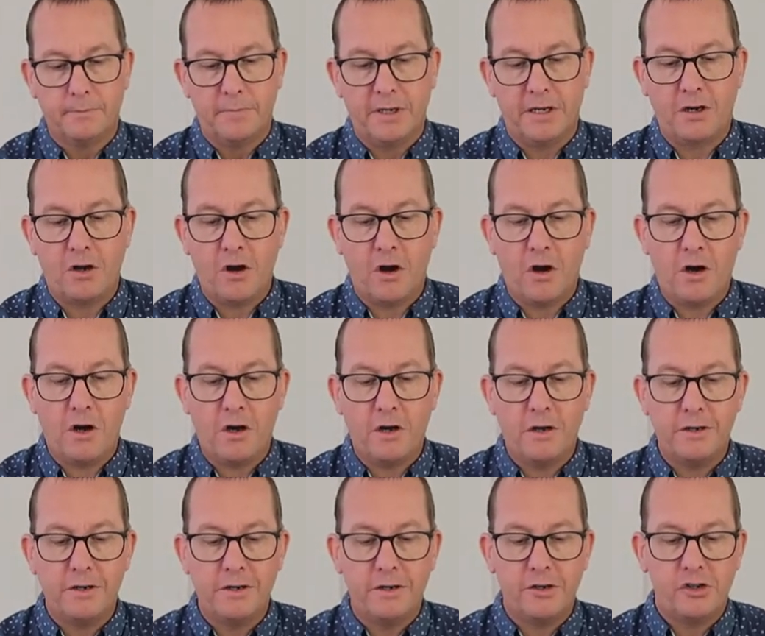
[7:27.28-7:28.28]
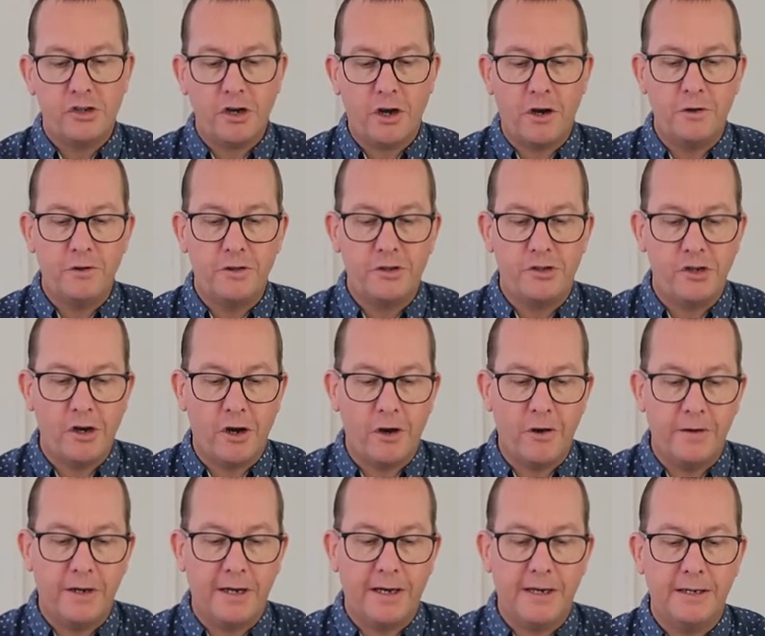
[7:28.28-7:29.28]
But God shows
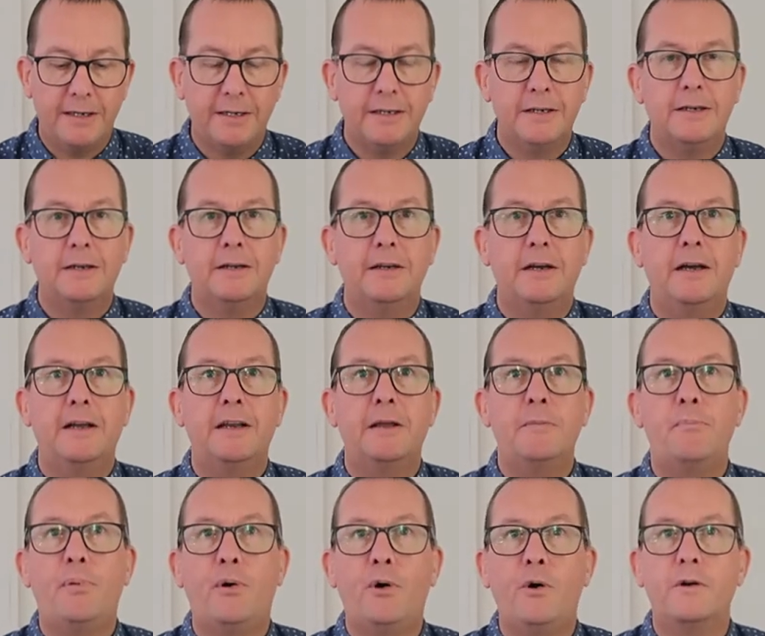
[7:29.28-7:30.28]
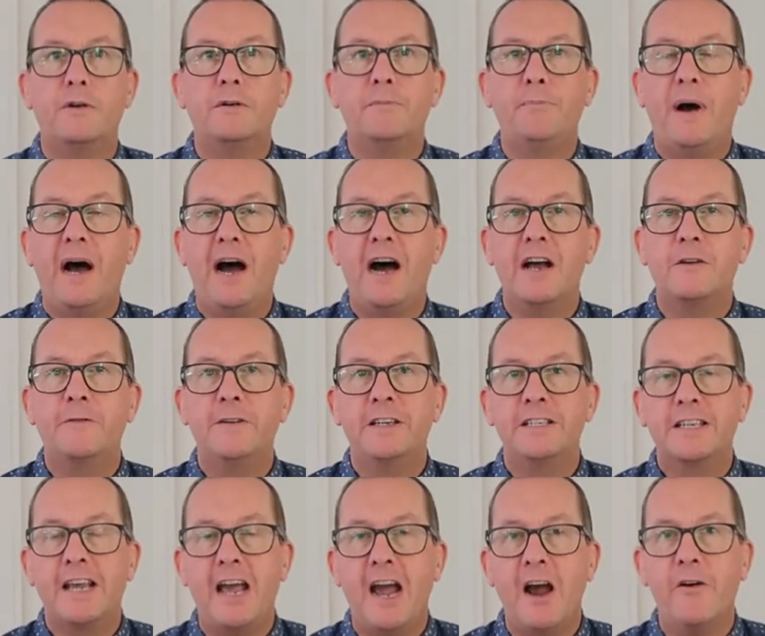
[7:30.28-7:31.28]
Jonah an important part of
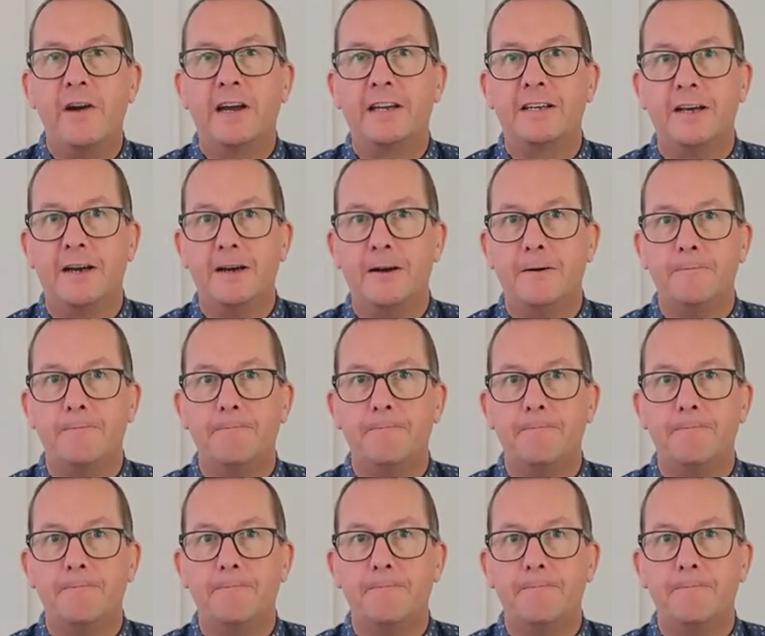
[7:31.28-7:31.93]
his character.